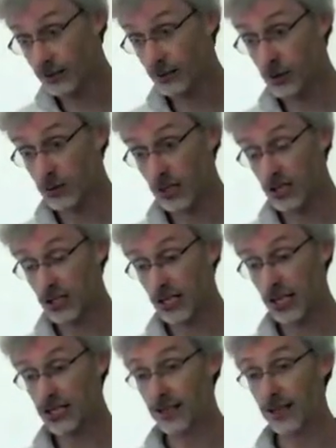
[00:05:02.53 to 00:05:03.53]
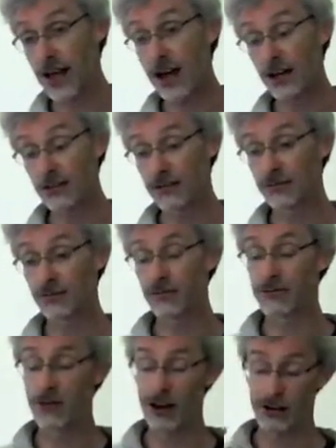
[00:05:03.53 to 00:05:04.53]
It was mentioned yesterday.
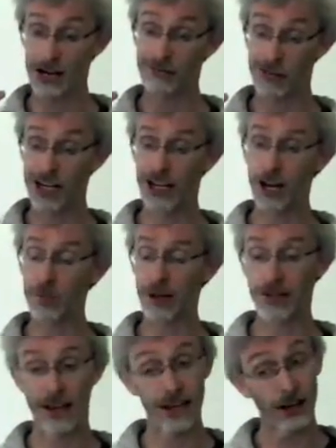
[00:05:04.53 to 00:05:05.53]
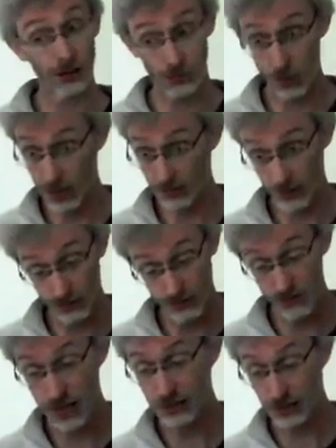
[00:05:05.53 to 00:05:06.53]
read up, and they are one of a
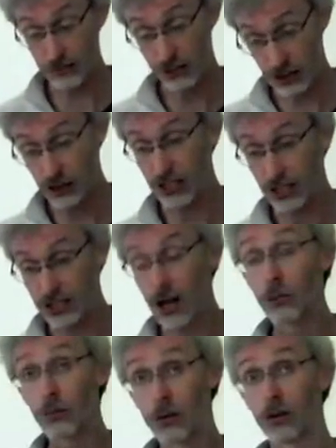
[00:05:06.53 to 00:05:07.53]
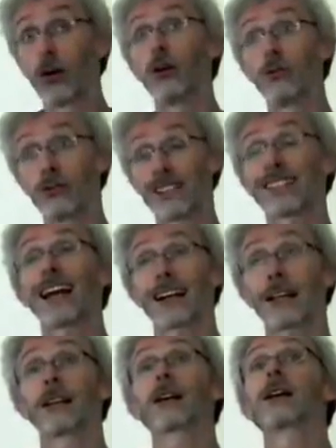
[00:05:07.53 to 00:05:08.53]
very good example of
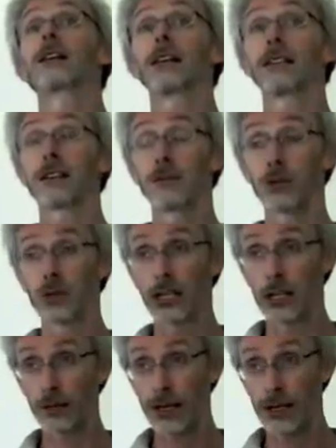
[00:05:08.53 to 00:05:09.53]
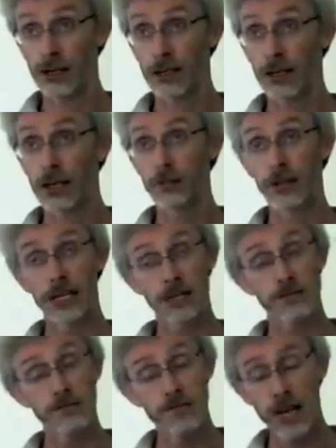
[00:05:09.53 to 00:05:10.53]
exactly the kind of things that I'm talking about. But there's
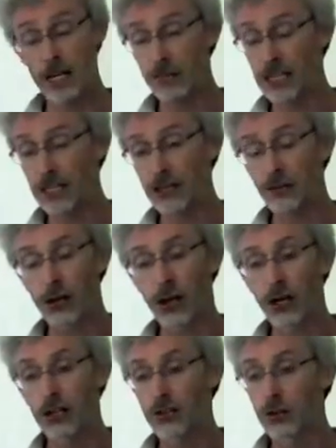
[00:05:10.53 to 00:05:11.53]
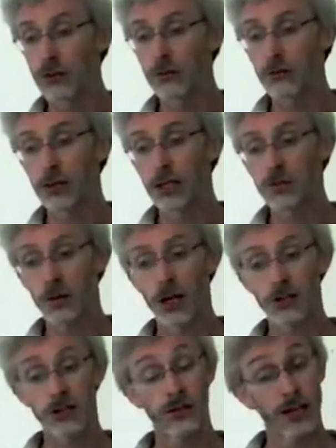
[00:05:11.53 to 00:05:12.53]
many different kinds of them, because
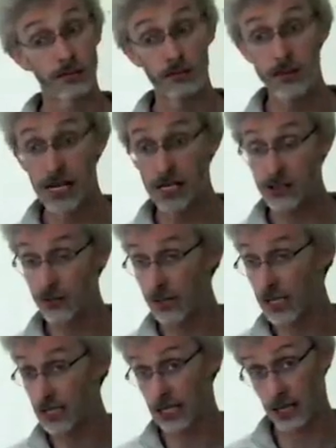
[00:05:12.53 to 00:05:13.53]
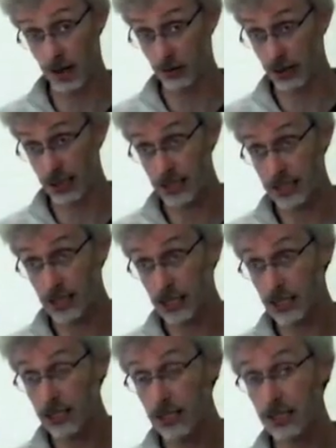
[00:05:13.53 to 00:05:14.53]
plants have had millions of years to come up with these
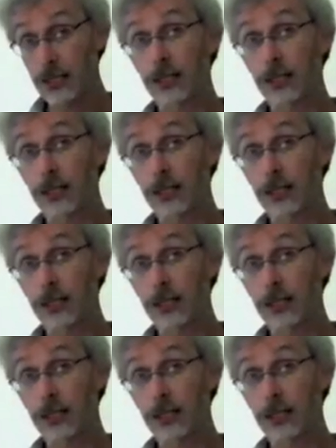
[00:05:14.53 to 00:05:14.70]
things.